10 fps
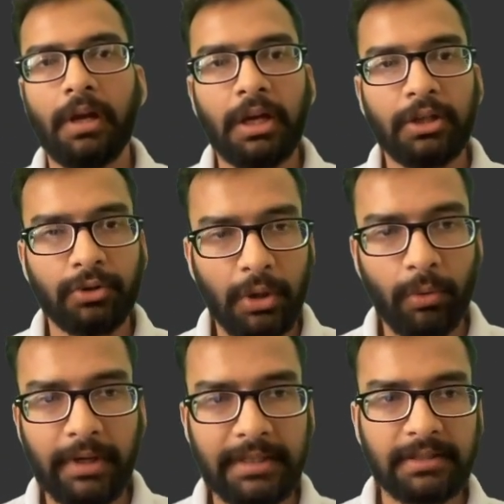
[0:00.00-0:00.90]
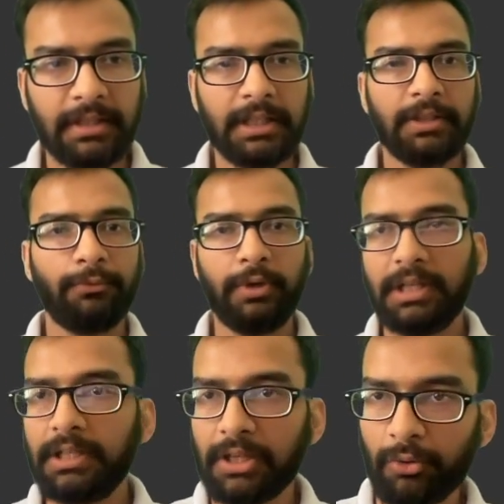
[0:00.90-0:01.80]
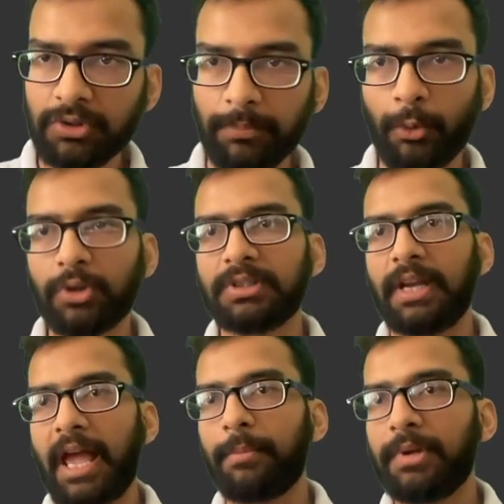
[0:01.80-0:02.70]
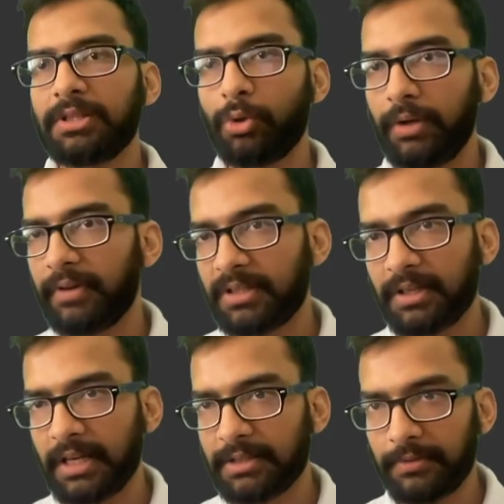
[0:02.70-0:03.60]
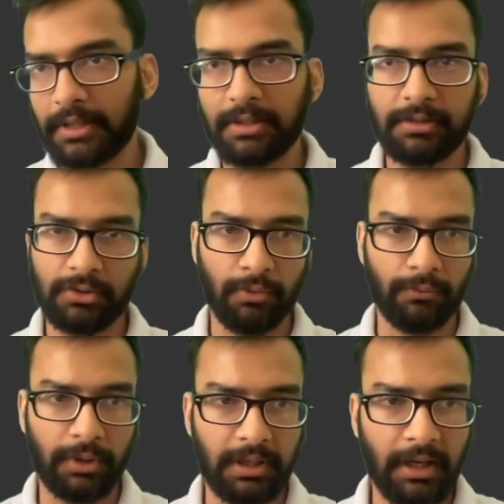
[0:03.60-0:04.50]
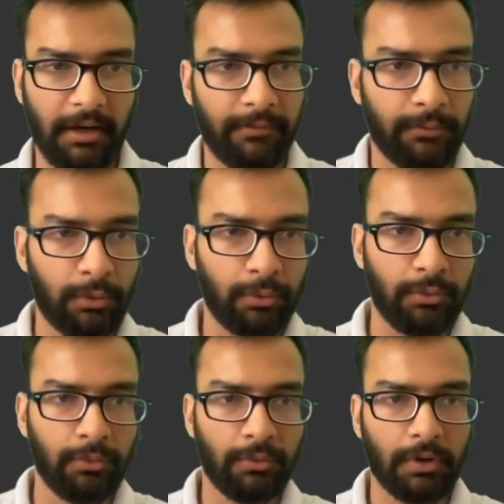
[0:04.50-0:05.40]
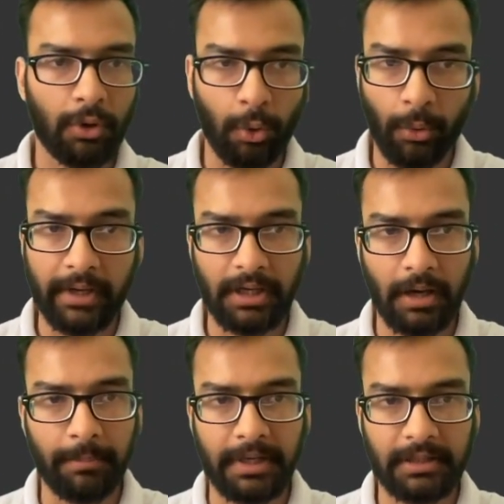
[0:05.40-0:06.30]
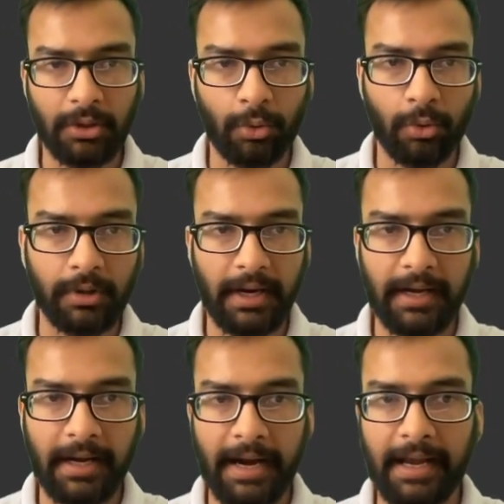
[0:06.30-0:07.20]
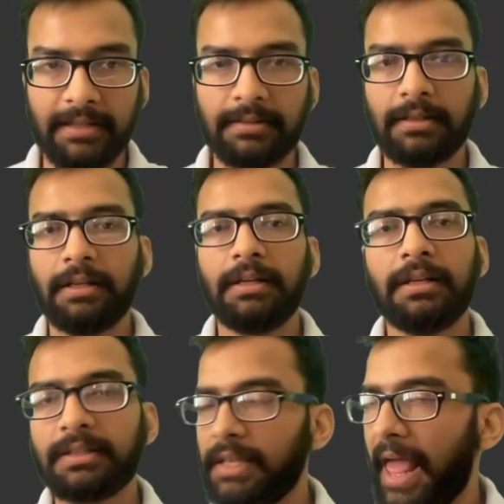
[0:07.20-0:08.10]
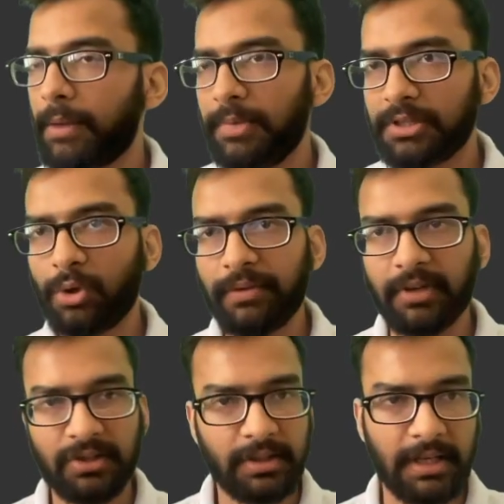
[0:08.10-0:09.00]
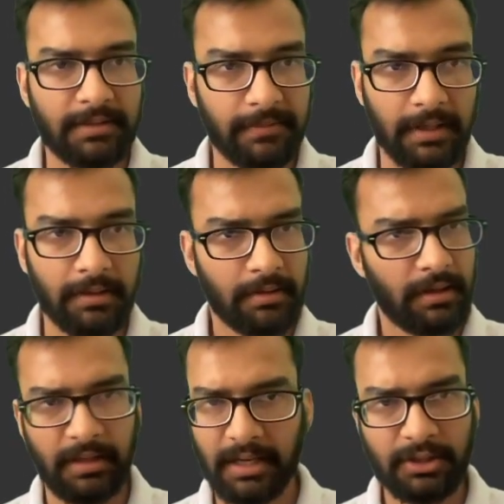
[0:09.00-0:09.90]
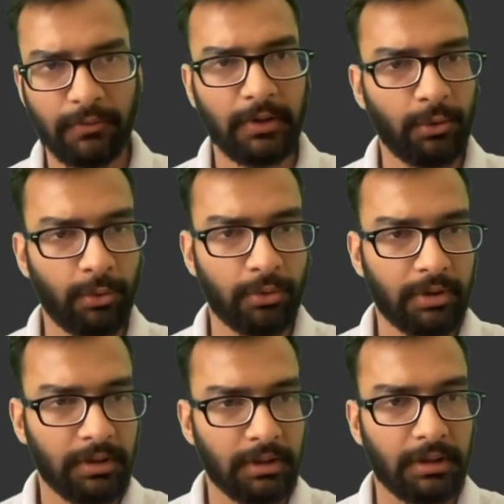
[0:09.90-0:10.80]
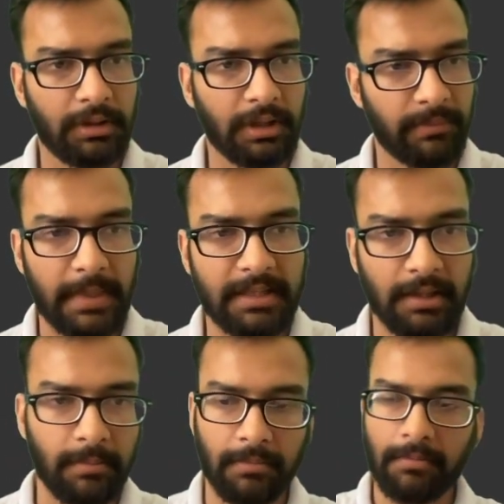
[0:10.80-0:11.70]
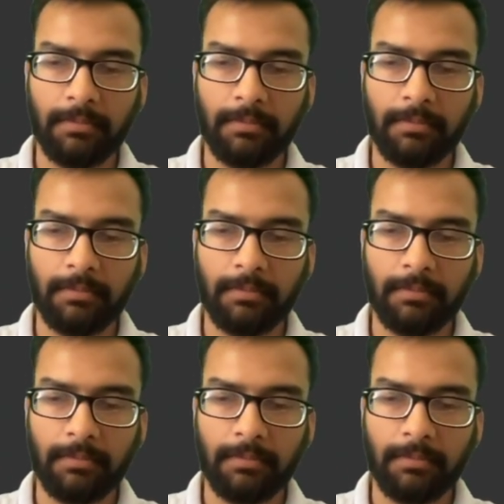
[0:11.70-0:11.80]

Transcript: So now let's say we now support Slack based notification as well. So we have to go and update the code and as Slack based notification as well. The rest of the code remains same.